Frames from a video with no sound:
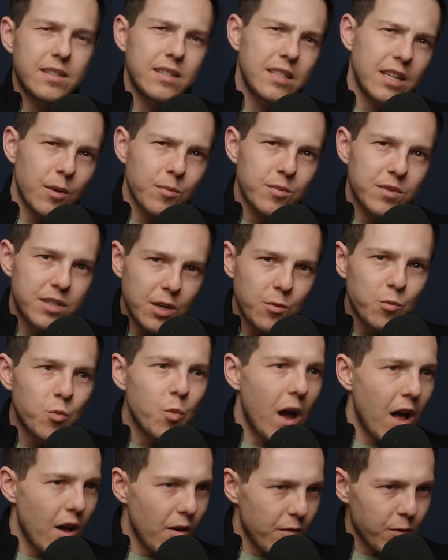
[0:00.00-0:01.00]
you know, did
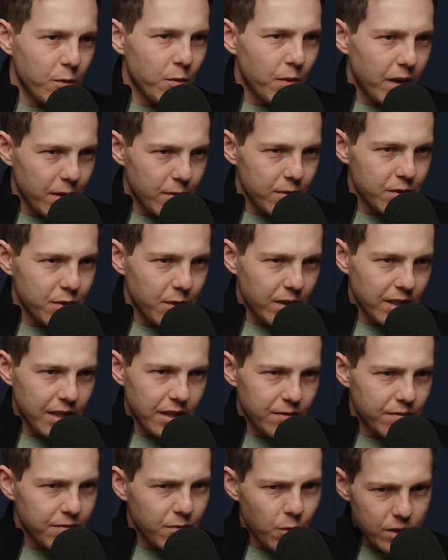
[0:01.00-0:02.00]
well for what I was doing at
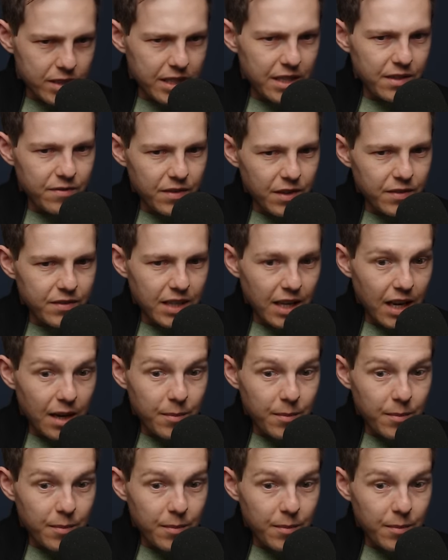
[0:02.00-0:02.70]
like 14, 15.